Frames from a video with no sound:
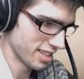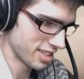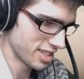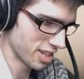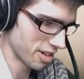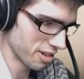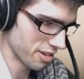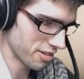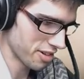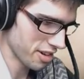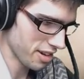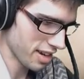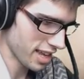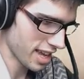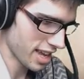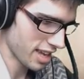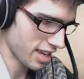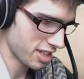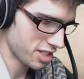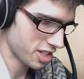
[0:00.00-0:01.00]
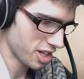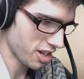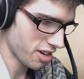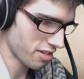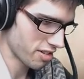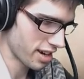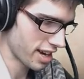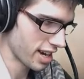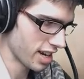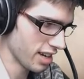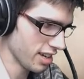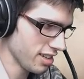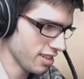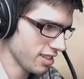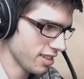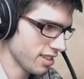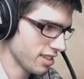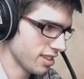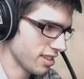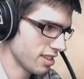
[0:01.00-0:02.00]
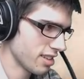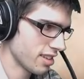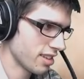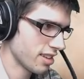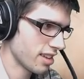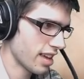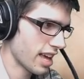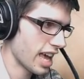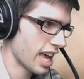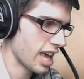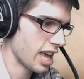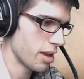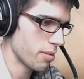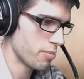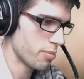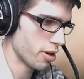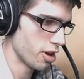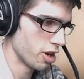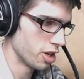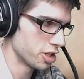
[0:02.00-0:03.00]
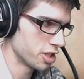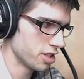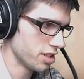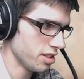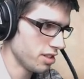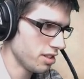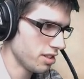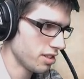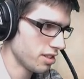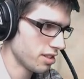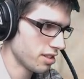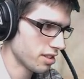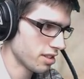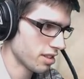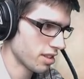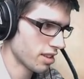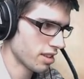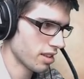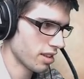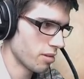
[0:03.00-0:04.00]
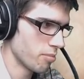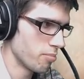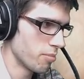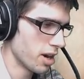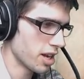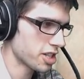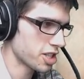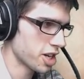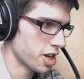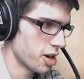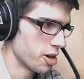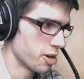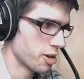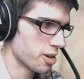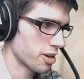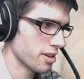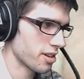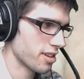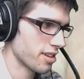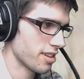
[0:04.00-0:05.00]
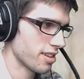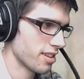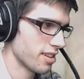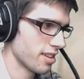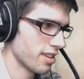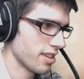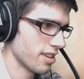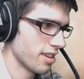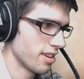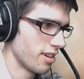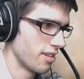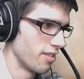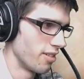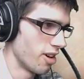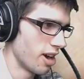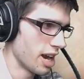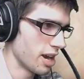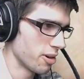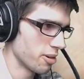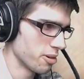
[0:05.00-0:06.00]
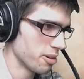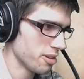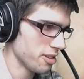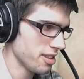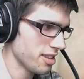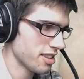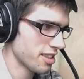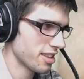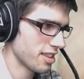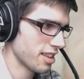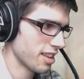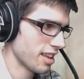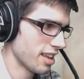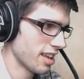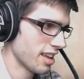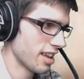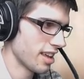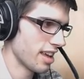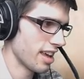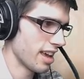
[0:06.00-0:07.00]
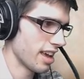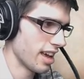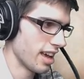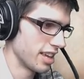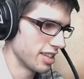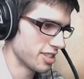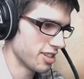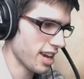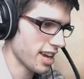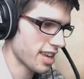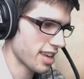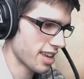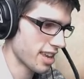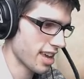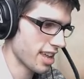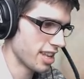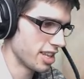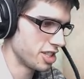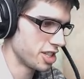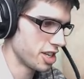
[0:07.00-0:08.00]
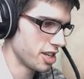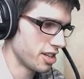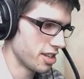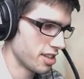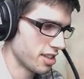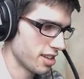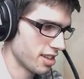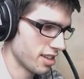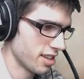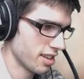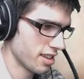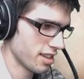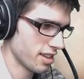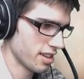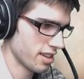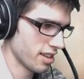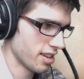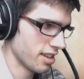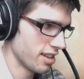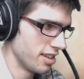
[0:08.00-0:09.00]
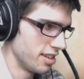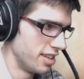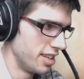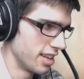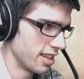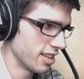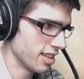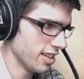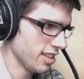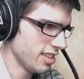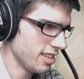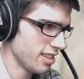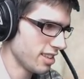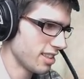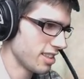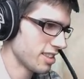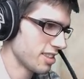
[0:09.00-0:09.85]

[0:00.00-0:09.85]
So we've got a Chikorita, a Persian, Machoke, Rhyhorn, Psychic Energy, Diglett,